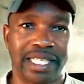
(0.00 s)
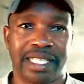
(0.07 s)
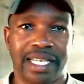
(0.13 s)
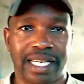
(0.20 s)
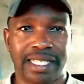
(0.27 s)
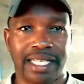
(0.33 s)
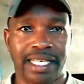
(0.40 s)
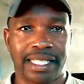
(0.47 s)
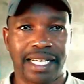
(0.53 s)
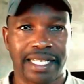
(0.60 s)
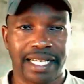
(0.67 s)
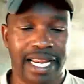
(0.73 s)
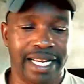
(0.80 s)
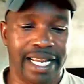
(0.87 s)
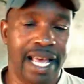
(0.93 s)
As I said
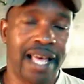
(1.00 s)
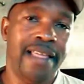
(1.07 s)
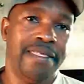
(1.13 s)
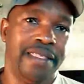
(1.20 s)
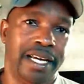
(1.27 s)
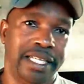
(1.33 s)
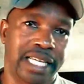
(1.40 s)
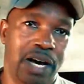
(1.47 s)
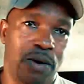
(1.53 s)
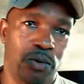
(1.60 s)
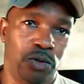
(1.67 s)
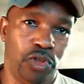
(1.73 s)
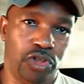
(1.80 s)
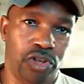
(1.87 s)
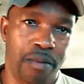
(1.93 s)
earlier, that I will
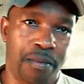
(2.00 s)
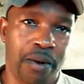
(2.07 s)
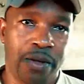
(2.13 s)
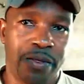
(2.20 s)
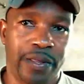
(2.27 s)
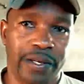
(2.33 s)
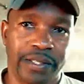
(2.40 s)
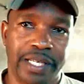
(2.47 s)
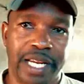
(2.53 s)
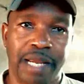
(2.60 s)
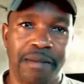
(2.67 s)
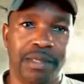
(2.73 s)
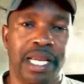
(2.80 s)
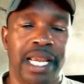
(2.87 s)
drop these names